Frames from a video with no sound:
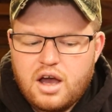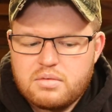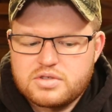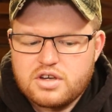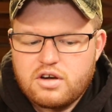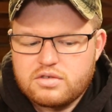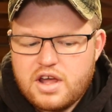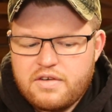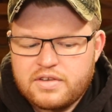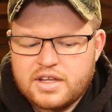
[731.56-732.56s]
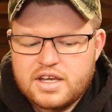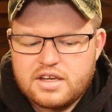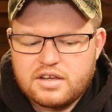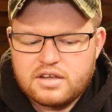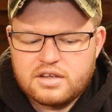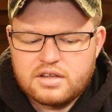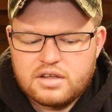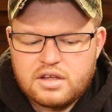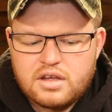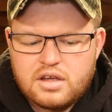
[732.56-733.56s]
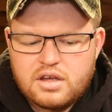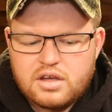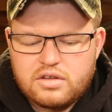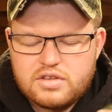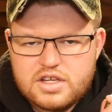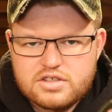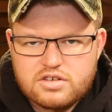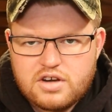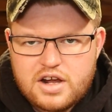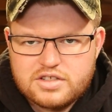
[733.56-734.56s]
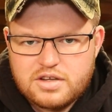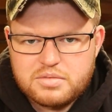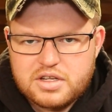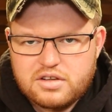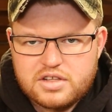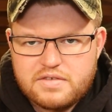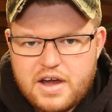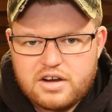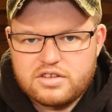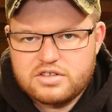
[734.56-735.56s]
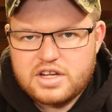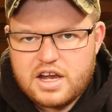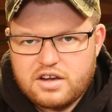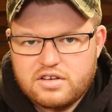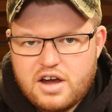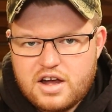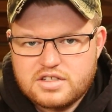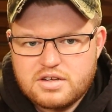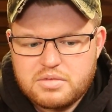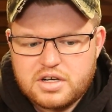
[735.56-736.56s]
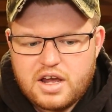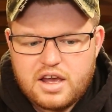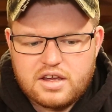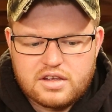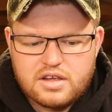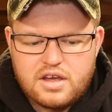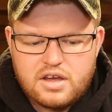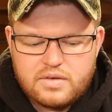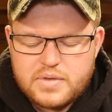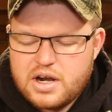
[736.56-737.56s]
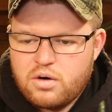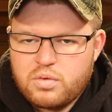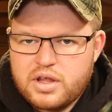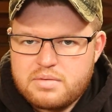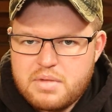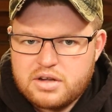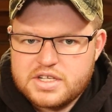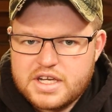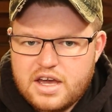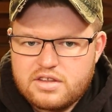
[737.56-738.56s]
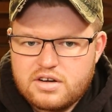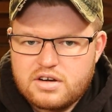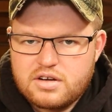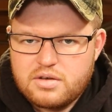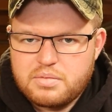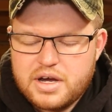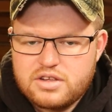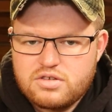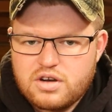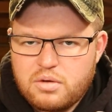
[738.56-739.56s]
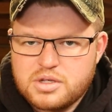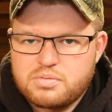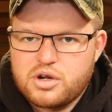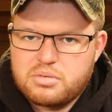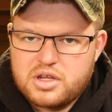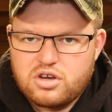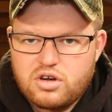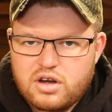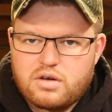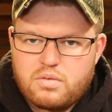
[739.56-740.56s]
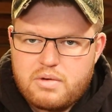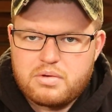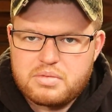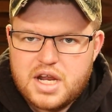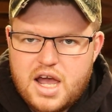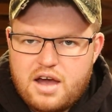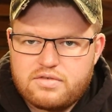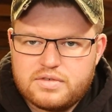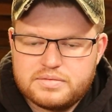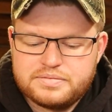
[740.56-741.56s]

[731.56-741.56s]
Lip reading: So definitely these are not something to leave out on your deck on a hot summer day. They don't really melt together, but you can almost put them on the hook and rip them in half.